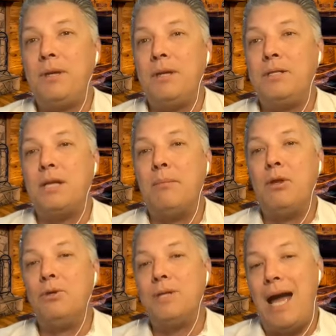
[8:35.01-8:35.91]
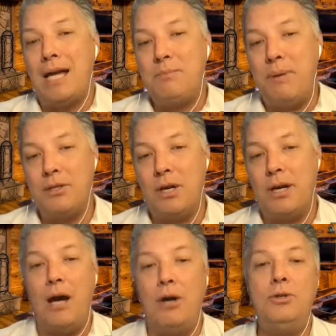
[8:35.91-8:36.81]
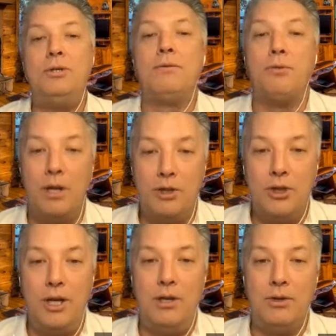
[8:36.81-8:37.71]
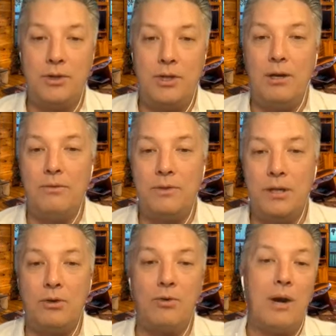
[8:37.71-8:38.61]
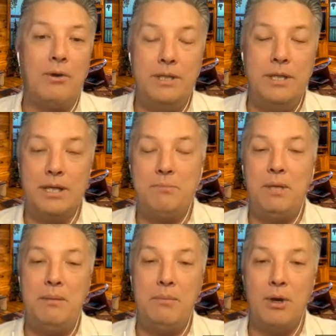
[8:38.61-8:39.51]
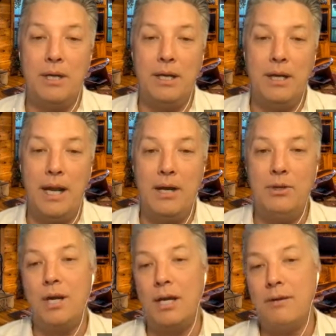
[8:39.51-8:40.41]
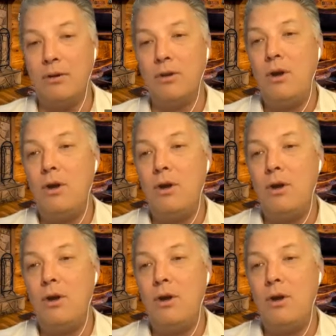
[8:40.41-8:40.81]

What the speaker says: some of those aspects on how you differentiate yourselves in a crowded DSP market and how you kind of are